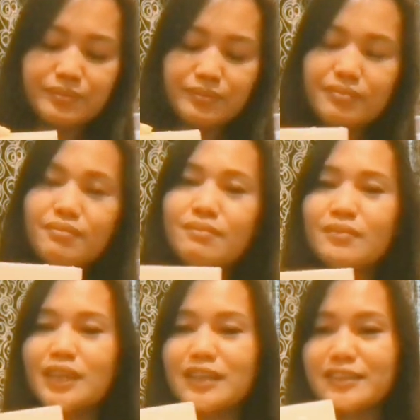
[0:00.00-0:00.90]

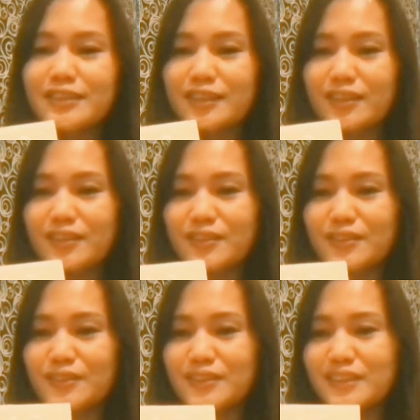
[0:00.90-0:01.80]
So
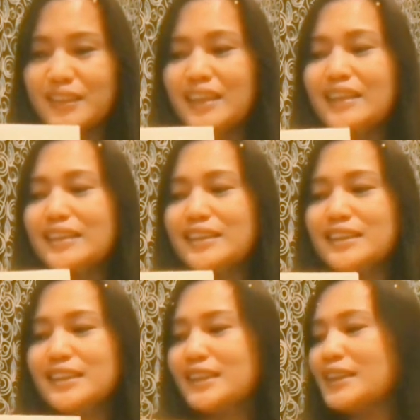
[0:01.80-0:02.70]
this is it.
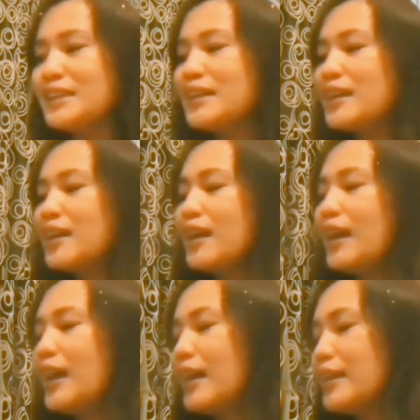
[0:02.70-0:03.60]
I
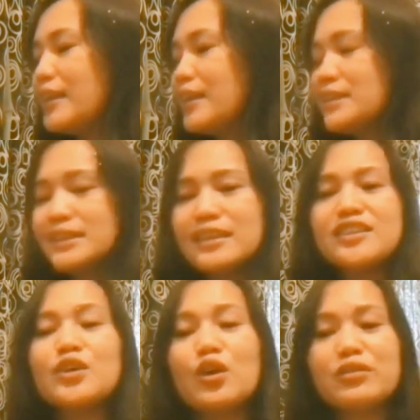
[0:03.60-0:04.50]
guess that's all for
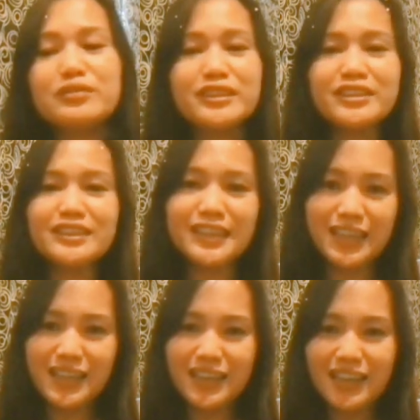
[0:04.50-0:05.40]
today.
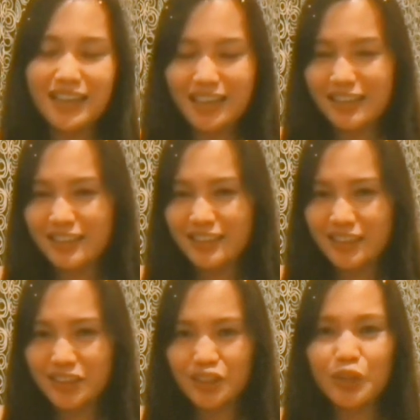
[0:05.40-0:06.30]
I just showed
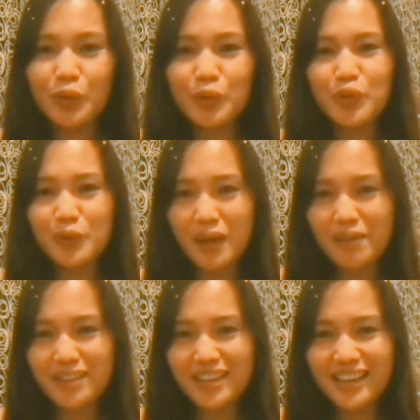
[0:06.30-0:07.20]
you everything I
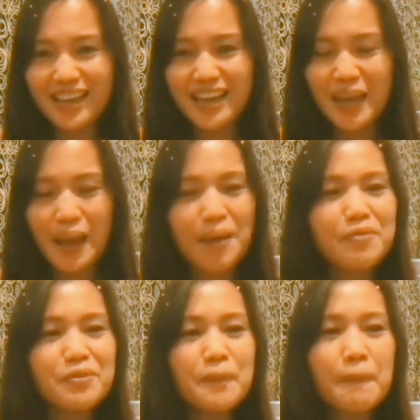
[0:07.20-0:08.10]
have
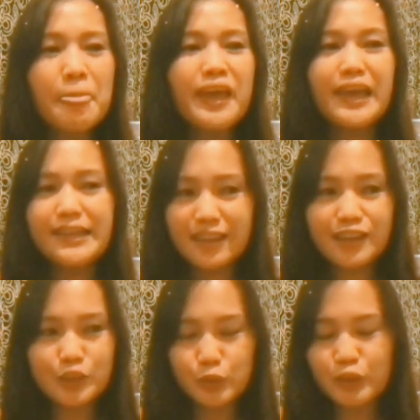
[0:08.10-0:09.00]
in case you wanted to
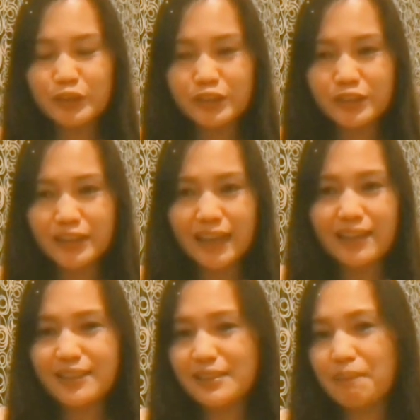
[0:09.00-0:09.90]
take it as a
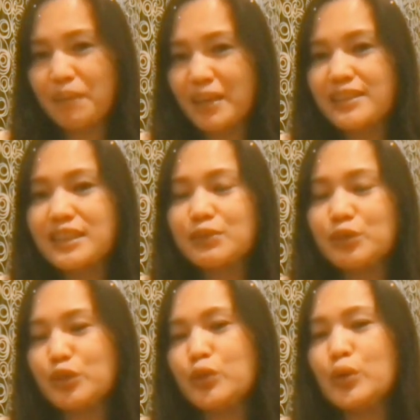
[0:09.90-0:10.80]
basis when you go
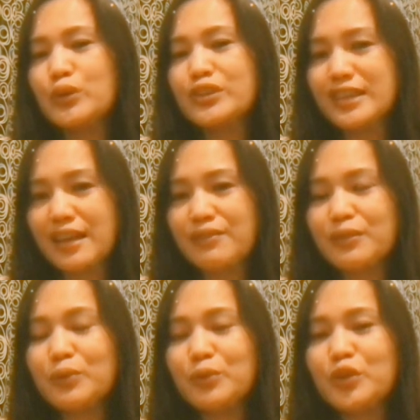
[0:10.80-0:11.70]
travel, when you
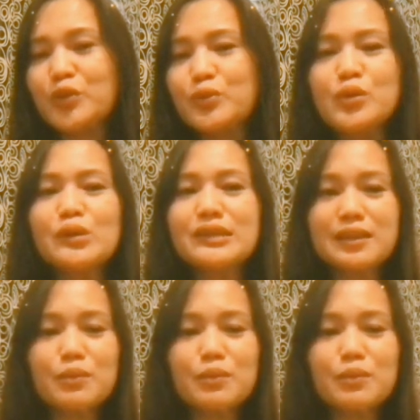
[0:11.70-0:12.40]
go somewhere.